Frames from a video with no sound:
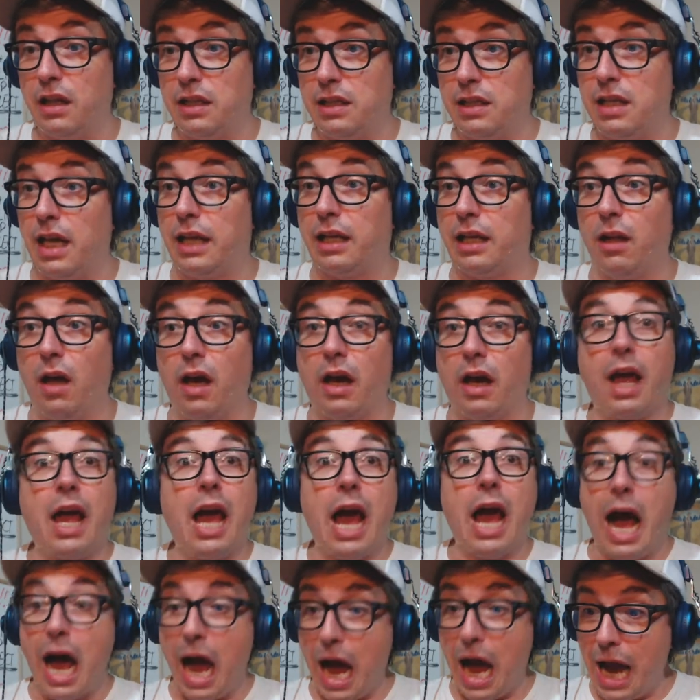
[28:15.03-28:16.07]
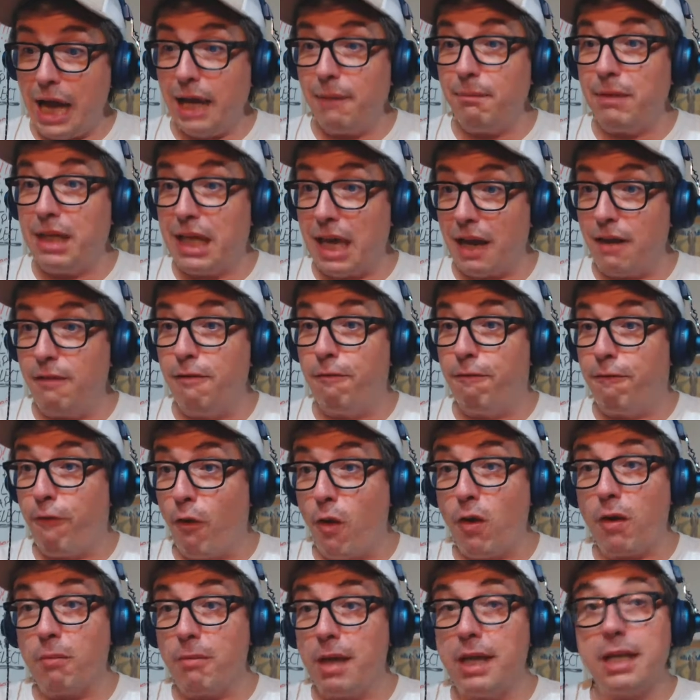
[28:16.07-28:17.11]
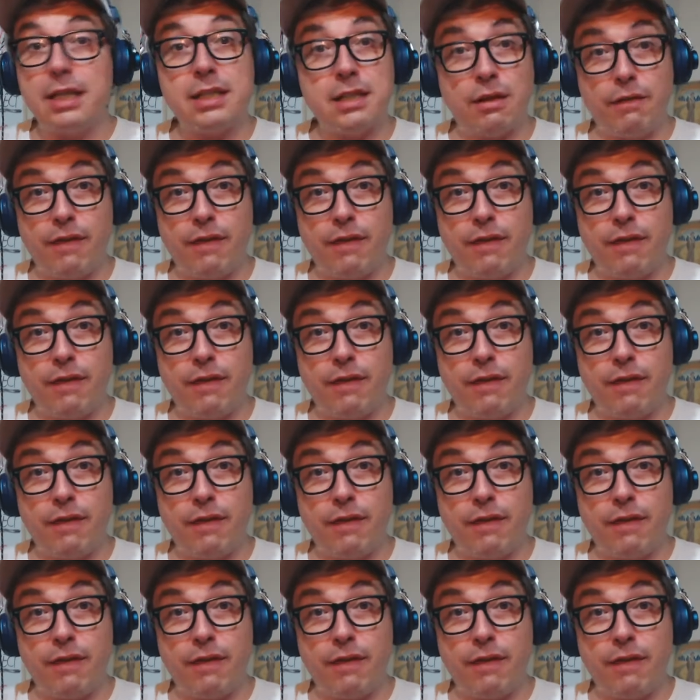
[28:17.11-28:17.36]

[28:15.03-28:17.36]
He's like, look, I'm getting 4 minutes